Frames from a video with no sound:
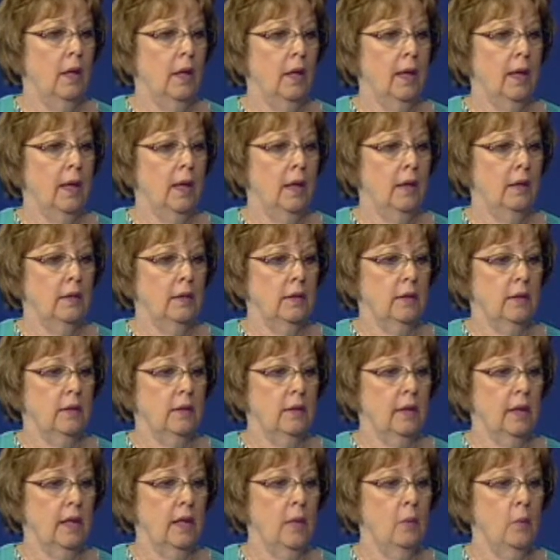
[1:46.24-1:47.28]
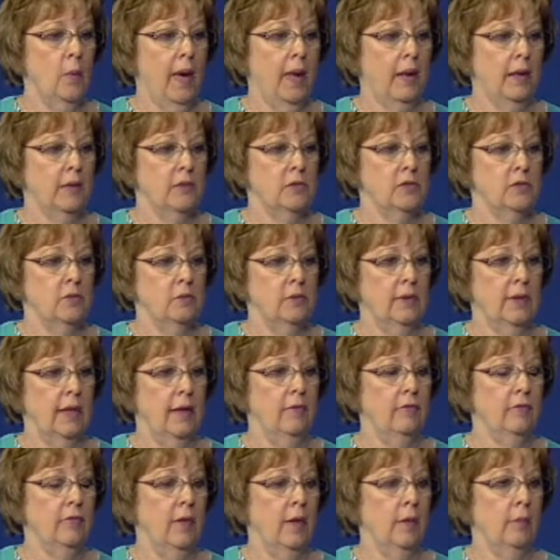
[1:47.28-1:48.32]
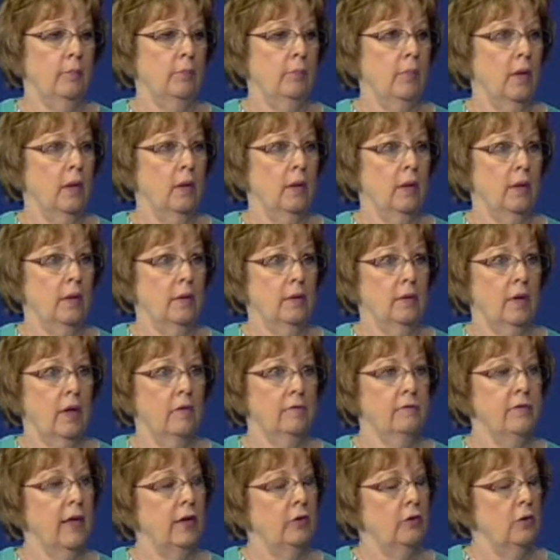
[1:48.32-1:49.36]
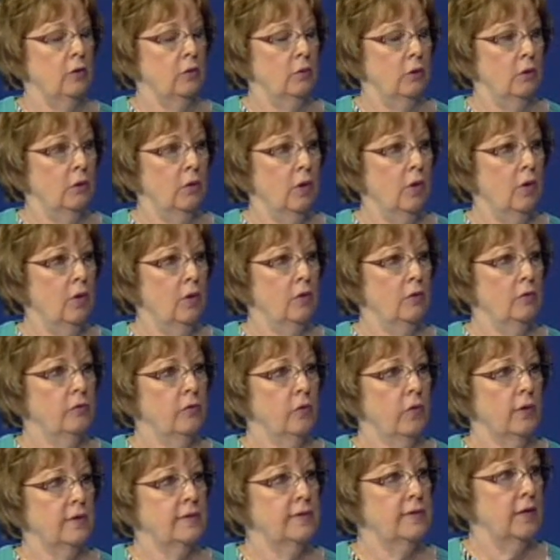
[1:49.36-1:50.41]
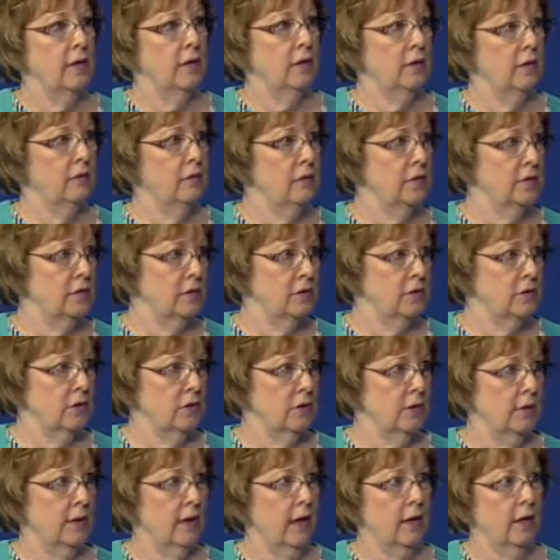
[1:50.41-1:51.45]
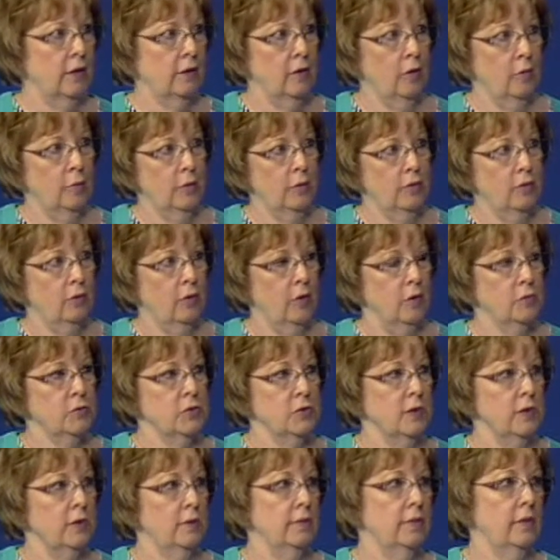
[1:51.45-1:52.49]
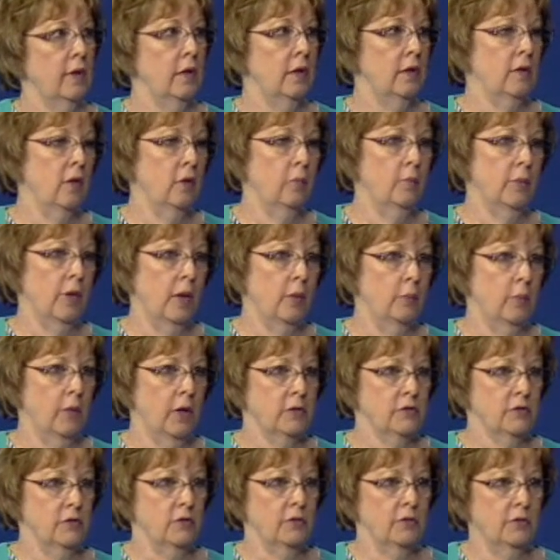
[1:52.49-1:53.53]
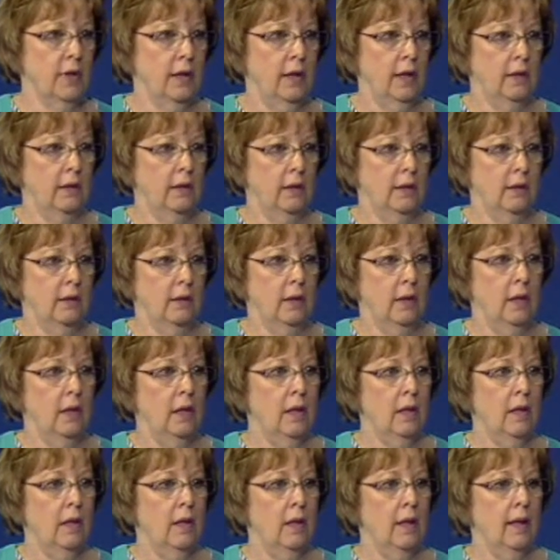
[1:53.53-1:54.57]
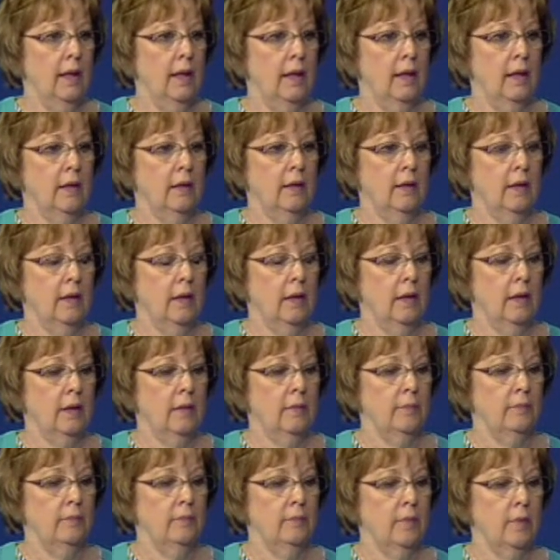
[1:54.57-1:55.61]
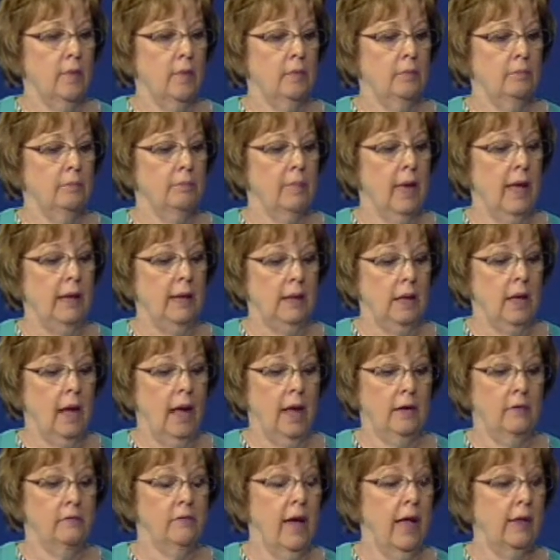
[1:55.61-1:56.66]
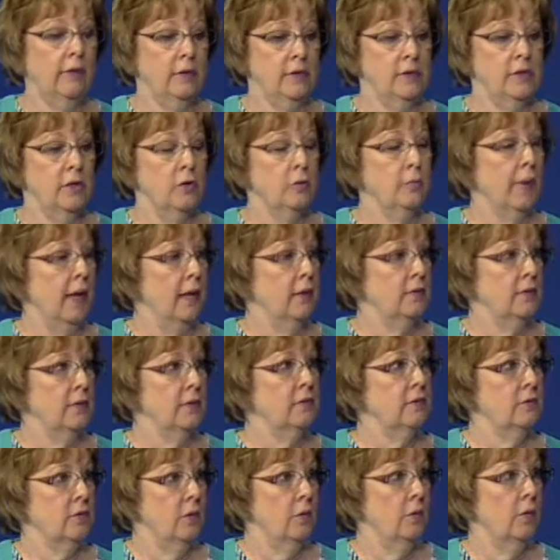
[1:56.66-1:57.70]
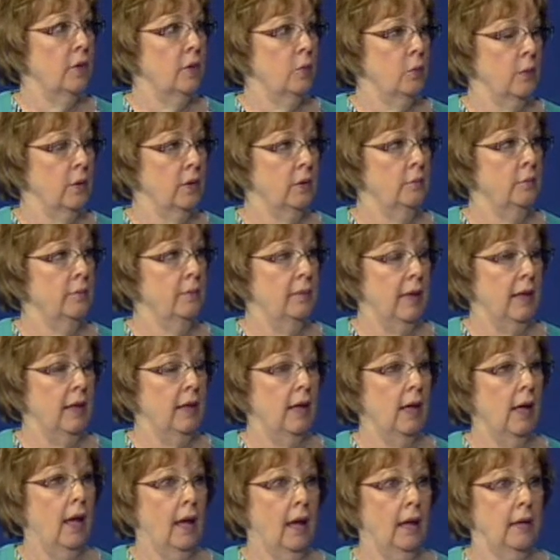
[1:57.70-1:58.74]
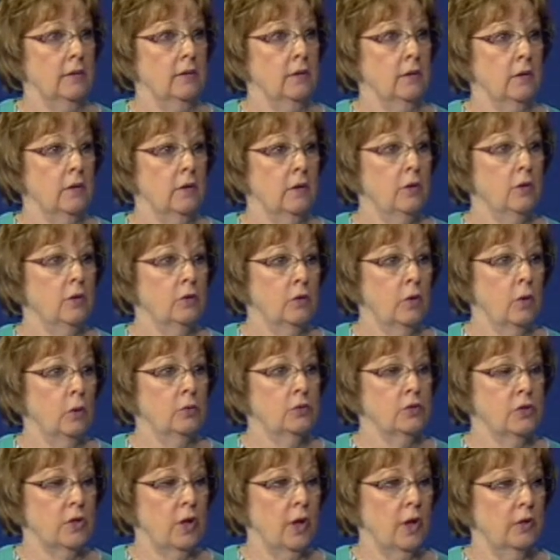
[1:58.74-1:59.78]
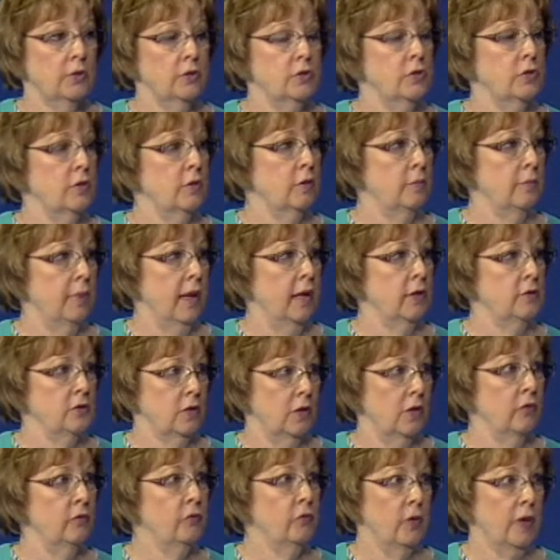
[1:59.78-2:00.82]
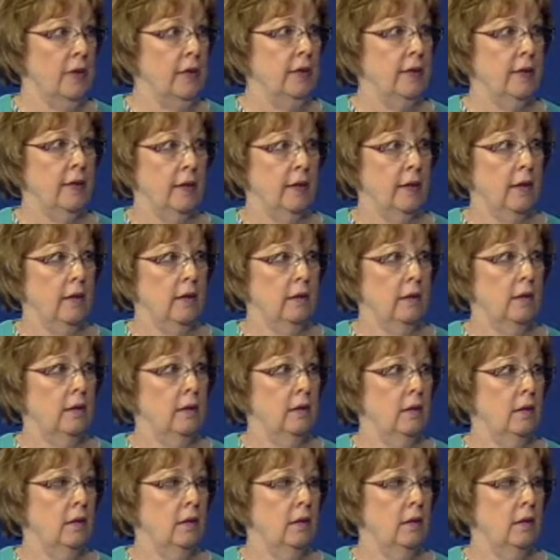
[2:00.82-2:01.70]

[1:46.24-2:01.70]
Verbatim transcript: And he wanted to give them uh, a venue for seeing a physician, getting their prescriptions, getting their blood pressure taken, and um, make it on a volunteer basis so it would be at no charge to the patient, a free clinic.